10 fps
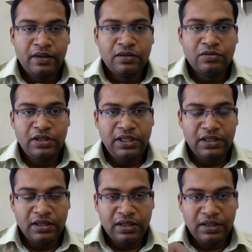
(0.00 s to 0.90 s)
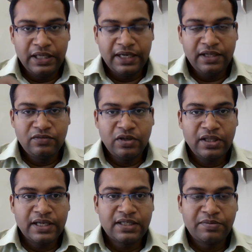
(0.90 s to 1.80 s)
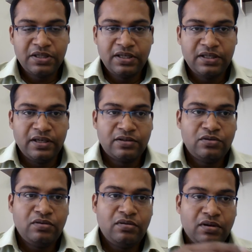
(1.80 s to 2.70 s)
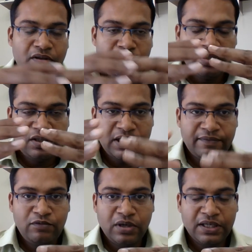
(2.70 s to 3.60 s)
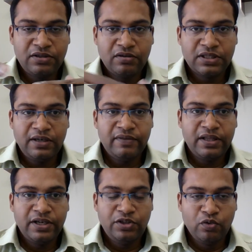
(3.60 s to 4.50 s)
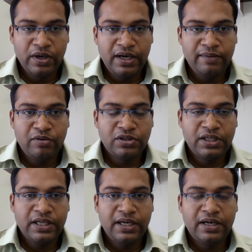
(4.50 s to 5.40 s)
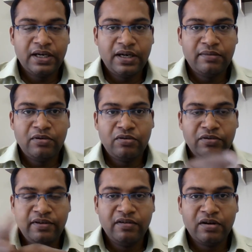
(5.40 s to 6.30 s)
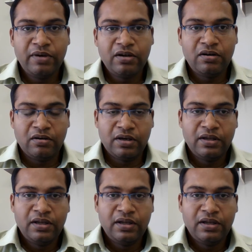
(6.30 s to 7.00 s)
So the that is what the exception is there. So you just have to ask yourself whether you can deposit that deducted amount to the government or not.